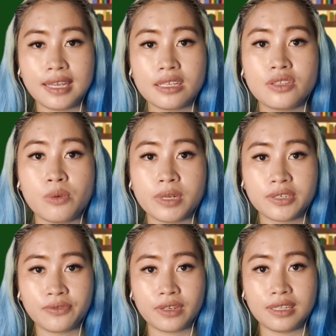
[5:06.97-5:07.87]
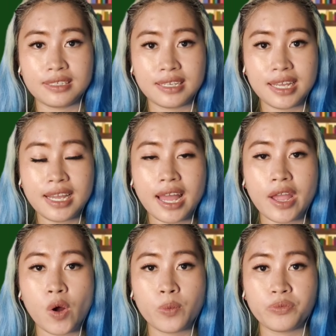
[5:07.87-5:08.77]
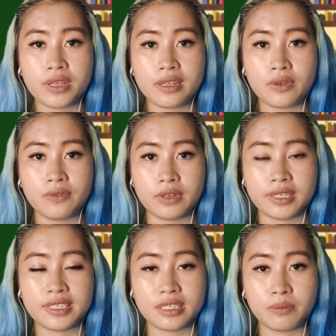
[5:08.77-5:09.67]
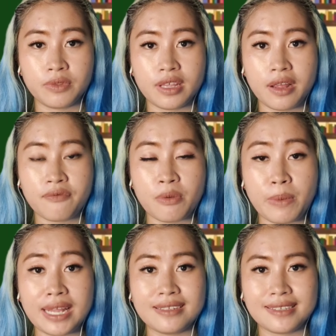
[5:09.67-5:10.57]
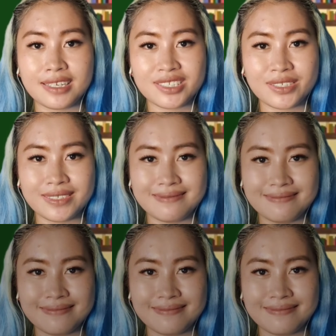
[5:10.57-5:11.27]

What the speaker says: Thank you so much for listening. I hope that you learned something from my discussion.